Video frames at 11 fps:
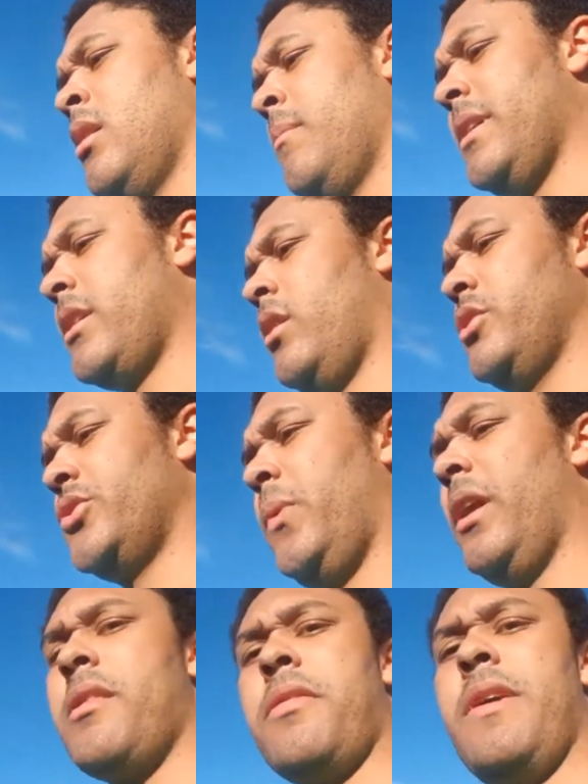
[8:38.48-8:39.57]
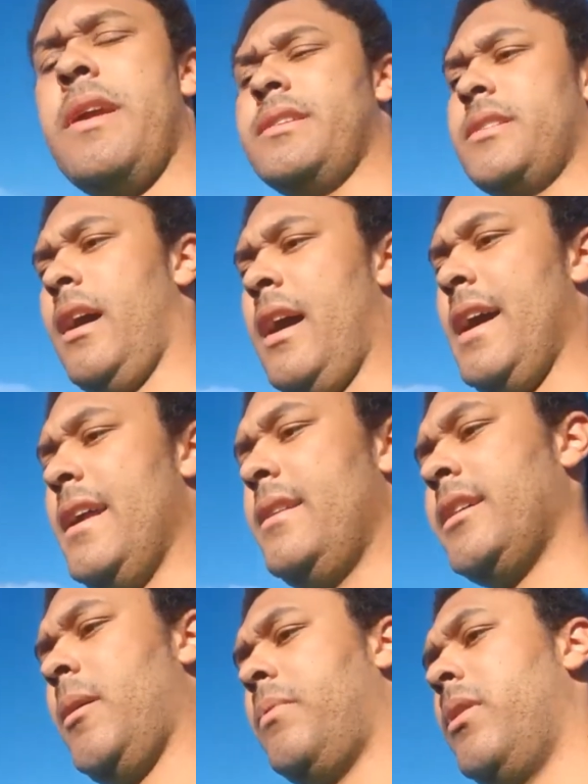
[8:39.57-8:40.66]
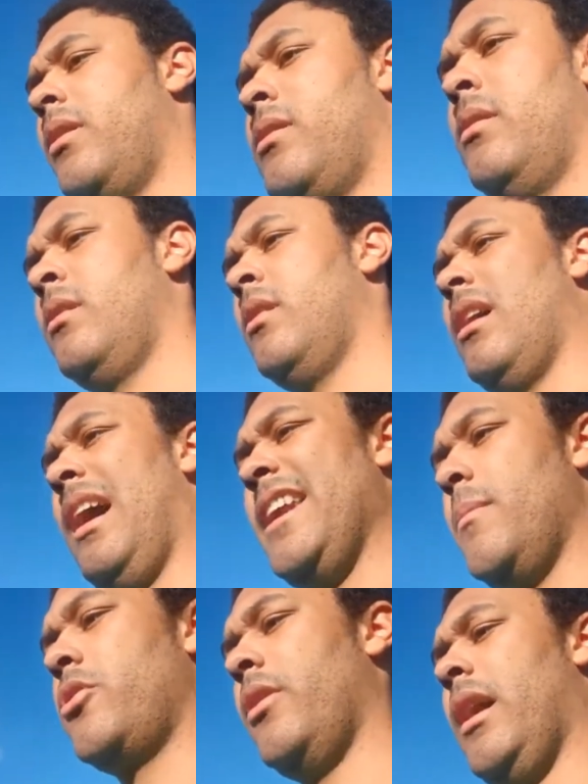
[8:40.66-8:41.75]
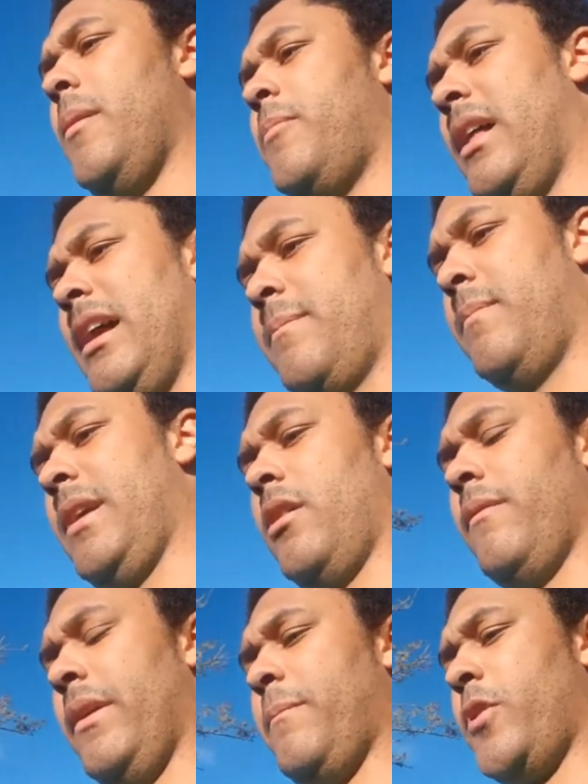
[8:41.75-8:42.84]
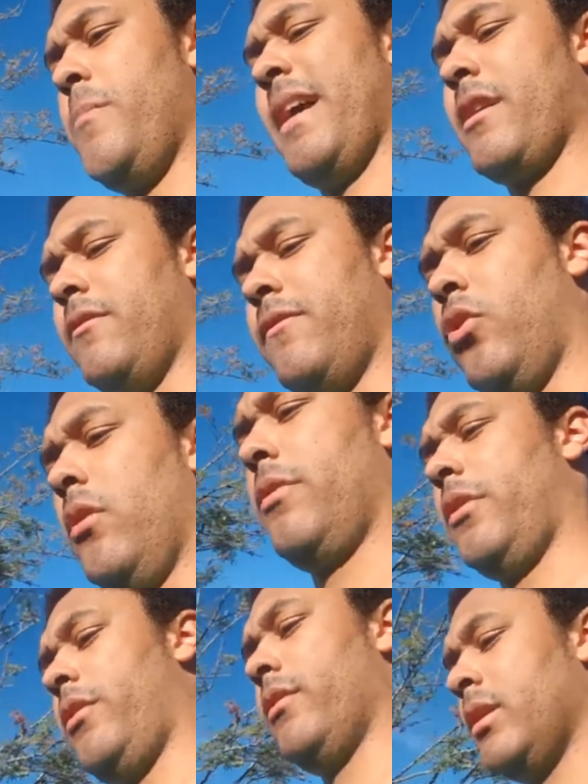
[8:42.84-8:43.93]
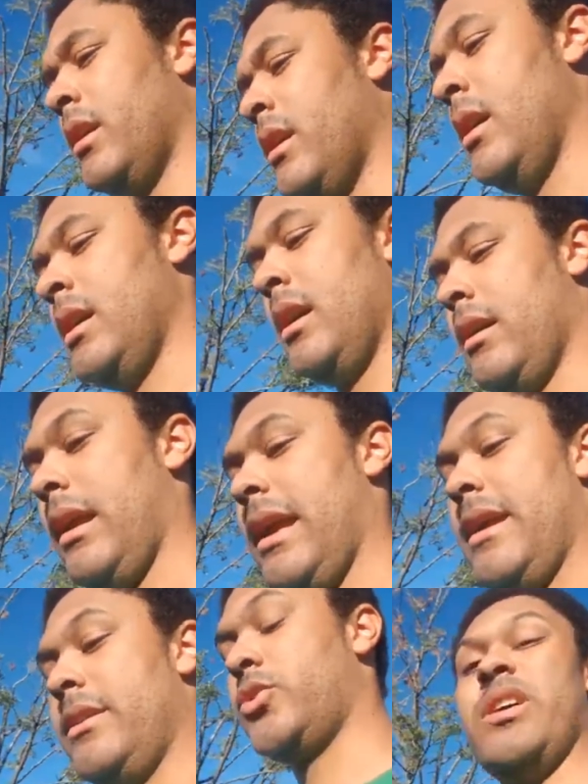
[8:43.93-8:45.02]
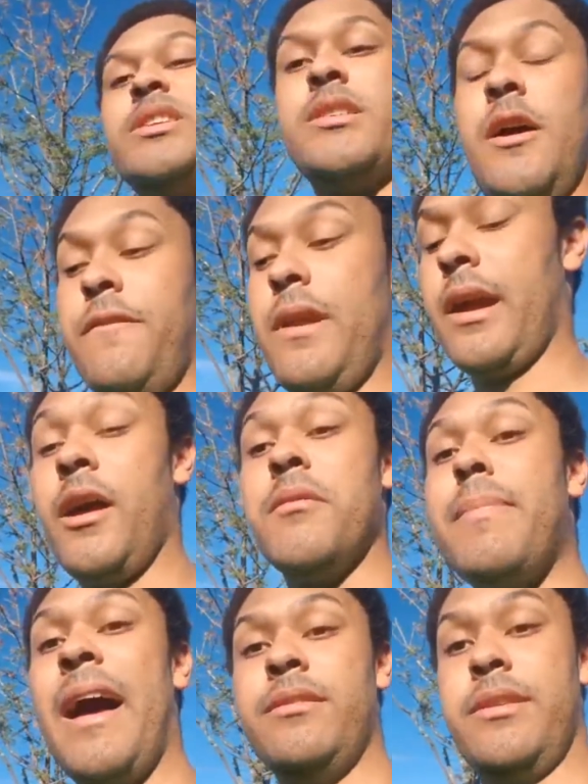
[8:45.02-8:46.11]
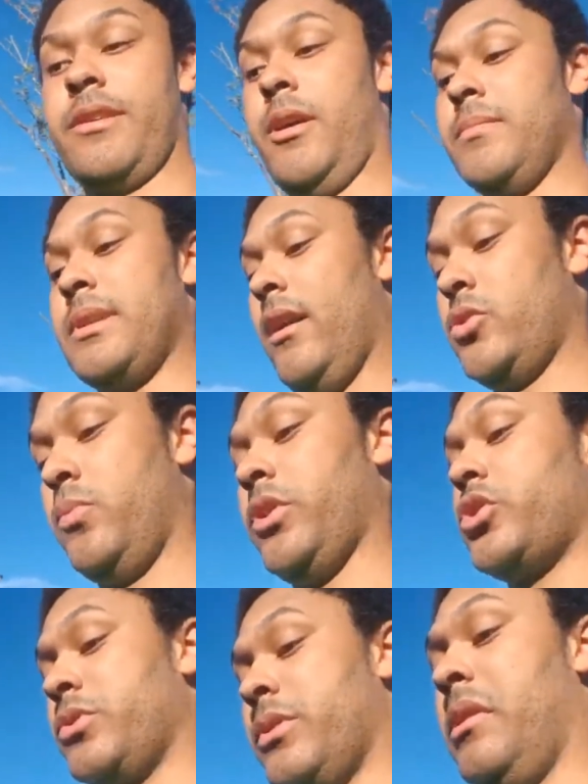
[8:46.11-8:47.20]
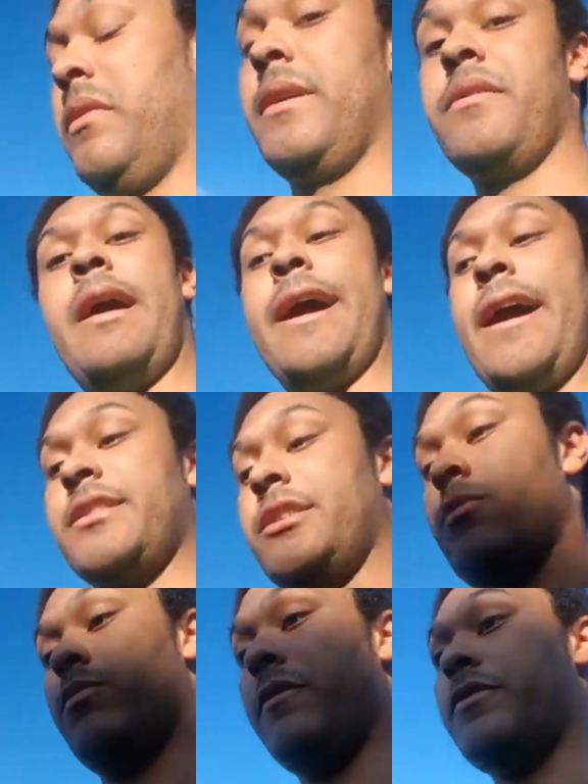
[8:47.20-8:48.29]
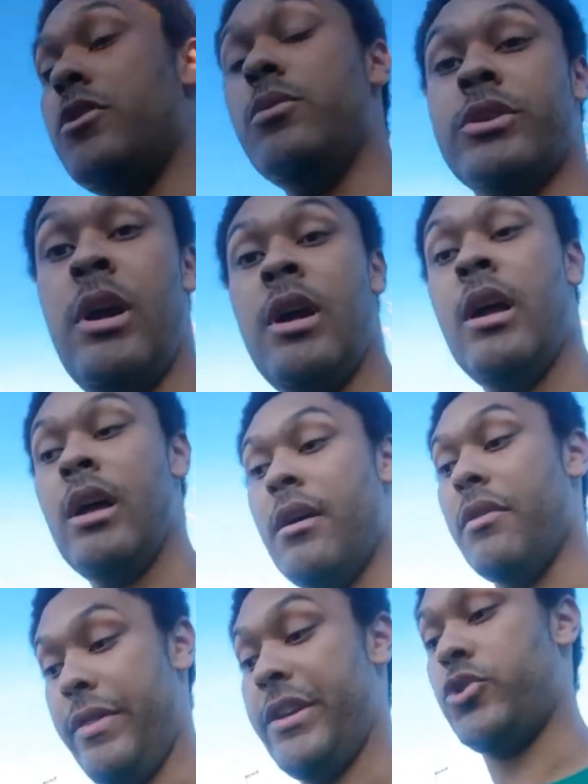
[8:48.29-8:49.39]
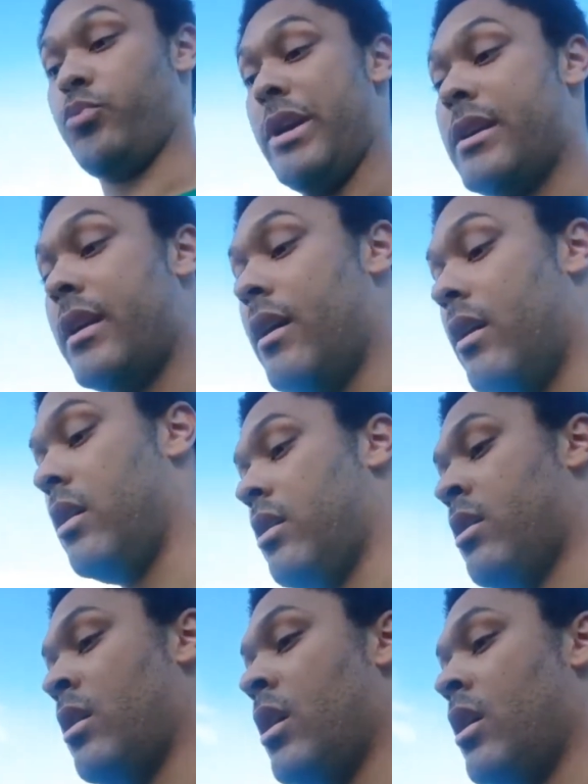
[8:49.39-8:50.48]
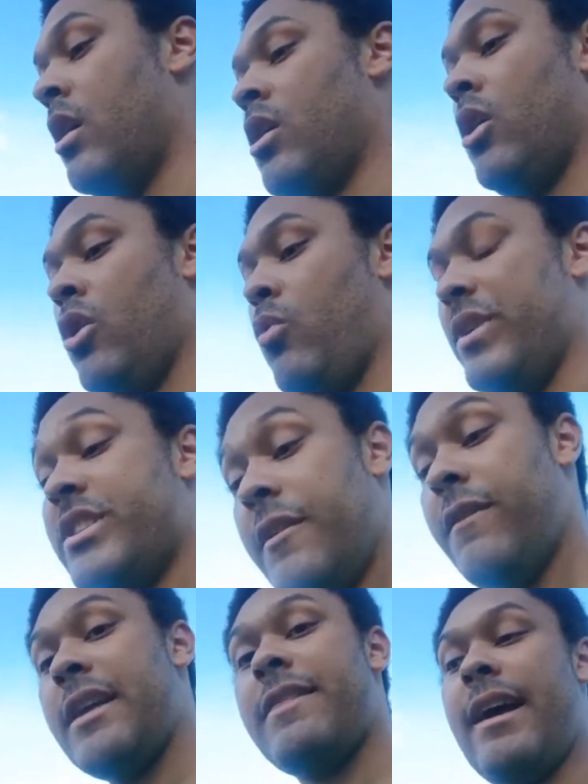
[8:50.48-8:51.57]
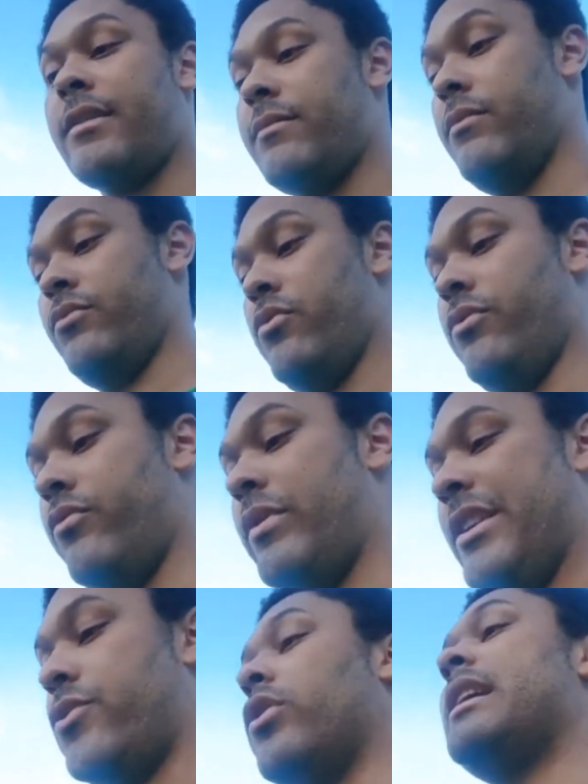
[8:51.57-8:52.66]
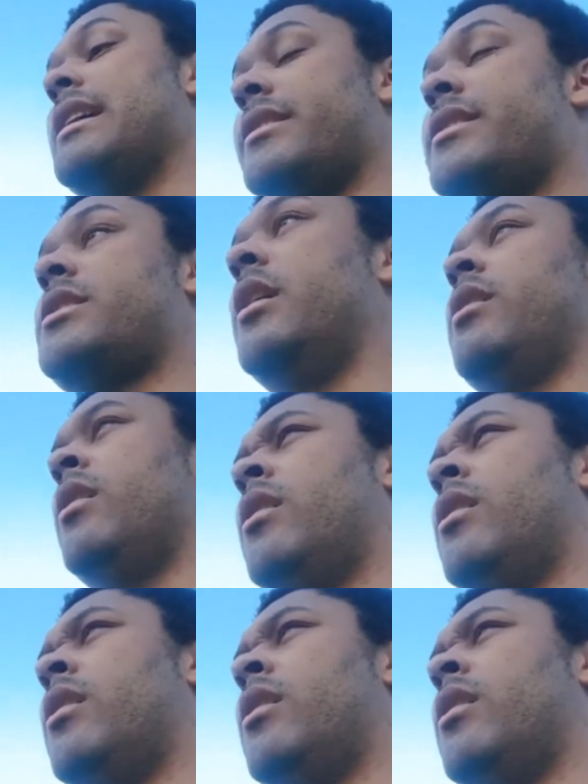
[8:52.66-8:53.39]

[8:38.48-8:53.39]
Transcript: Because one of the things that I end up going back and forth on is when stuff like Unbounded comes out, which was another thing that I actually reviewed this week. When stuff like that gets released,